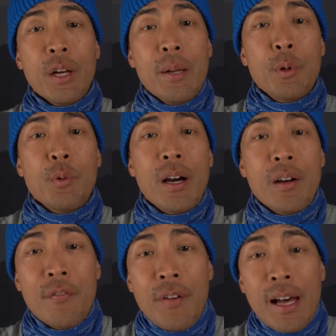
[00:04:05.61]
Great
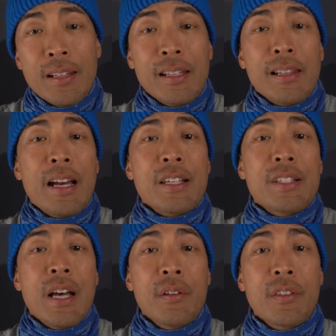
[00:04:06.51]
Barranco Valley lies
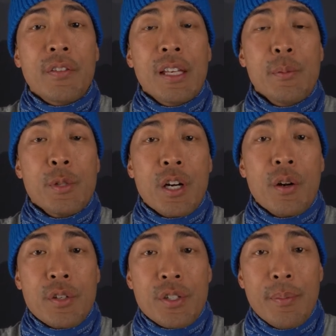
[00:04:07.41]
south of
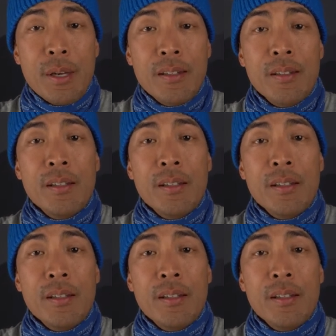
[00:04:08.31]
Kilimanjaro's summit.